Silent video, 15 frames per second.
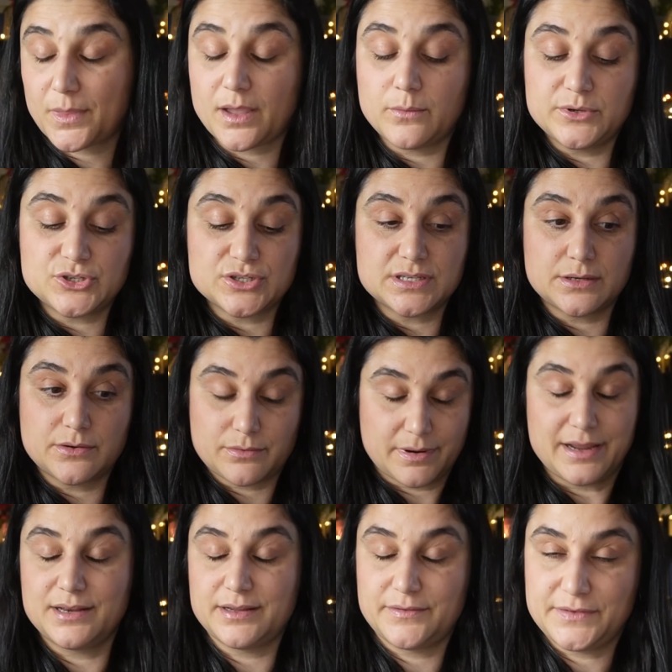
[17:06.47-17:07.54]
which is a
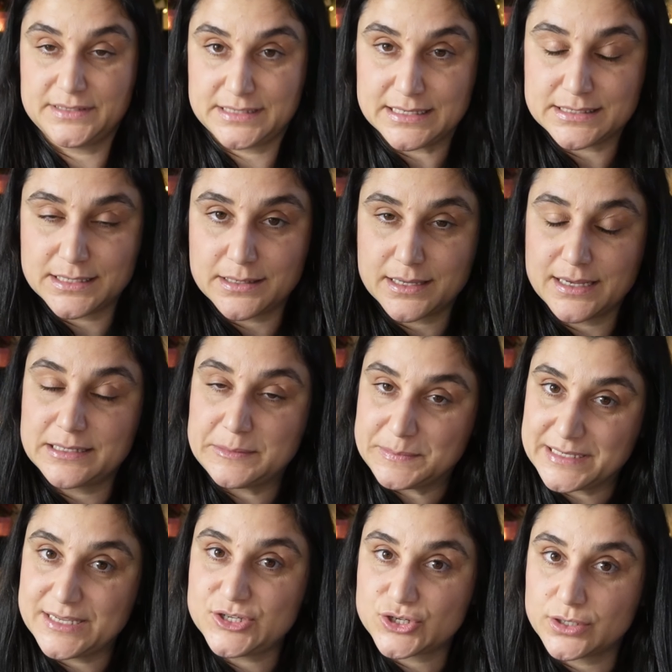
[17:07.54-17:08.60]
fantastic
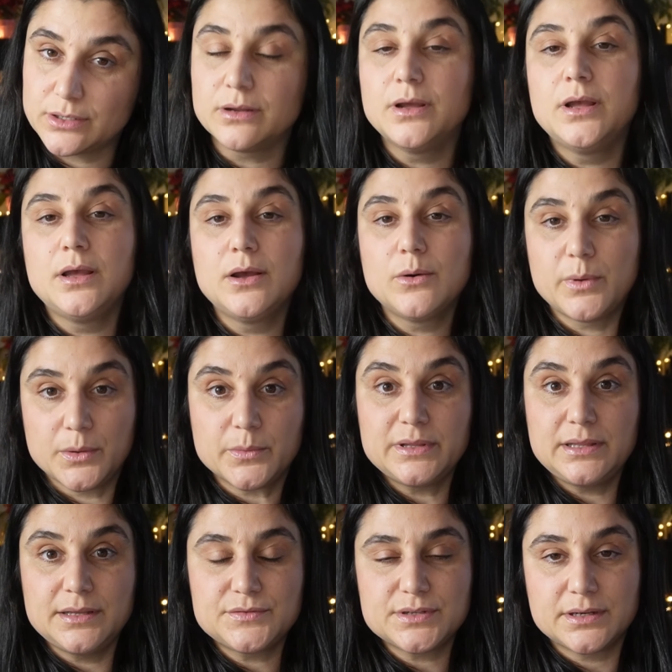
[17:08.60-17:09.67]
adaptation when we
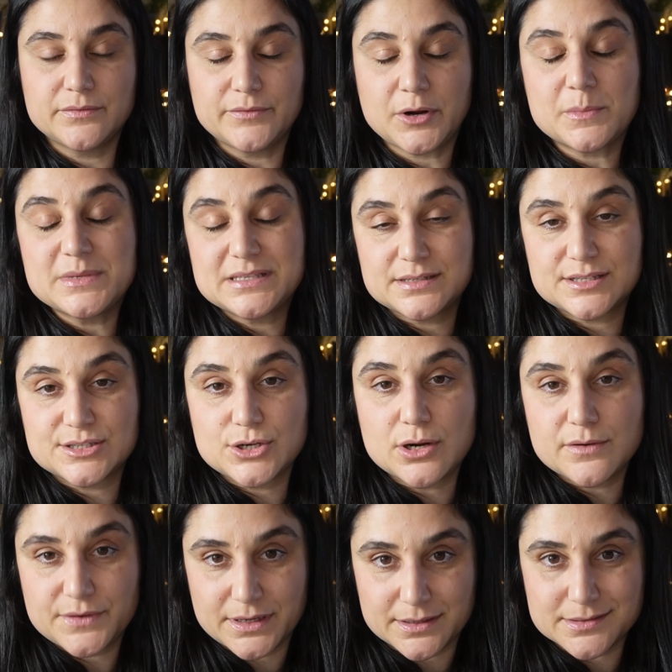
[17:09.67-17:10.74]
lived in environments that
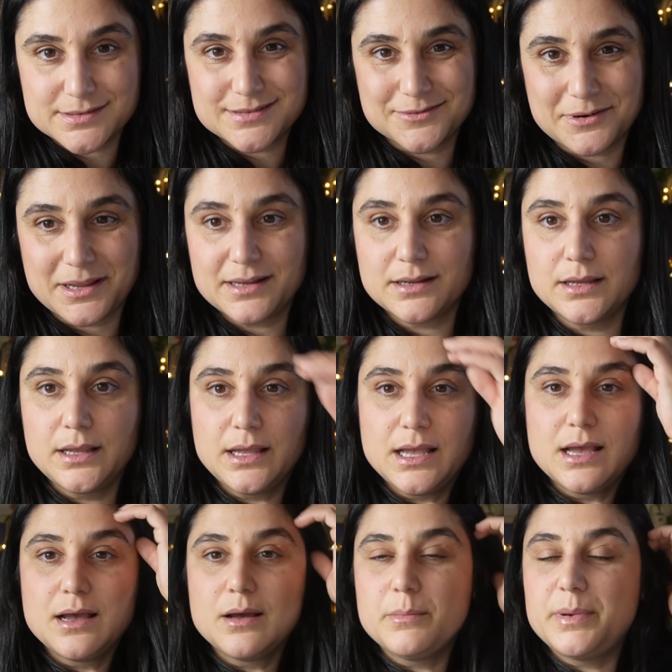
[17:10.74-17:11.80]
starved us, right?
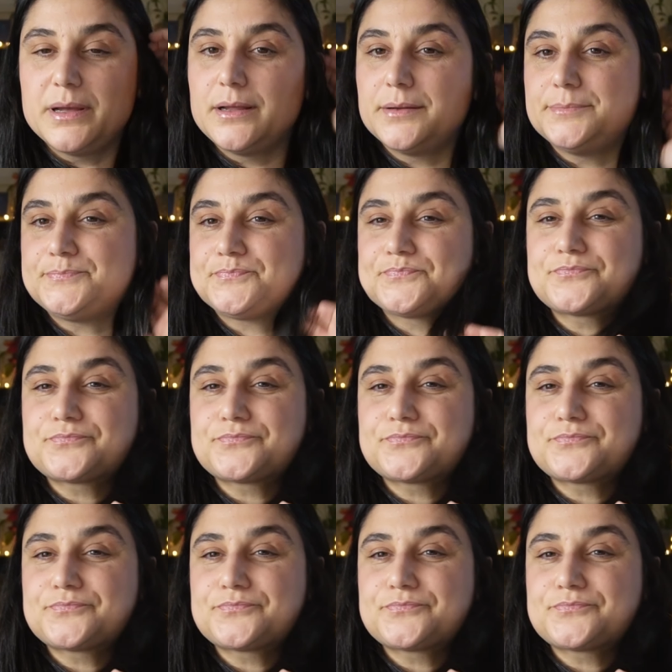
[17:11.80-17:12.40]
But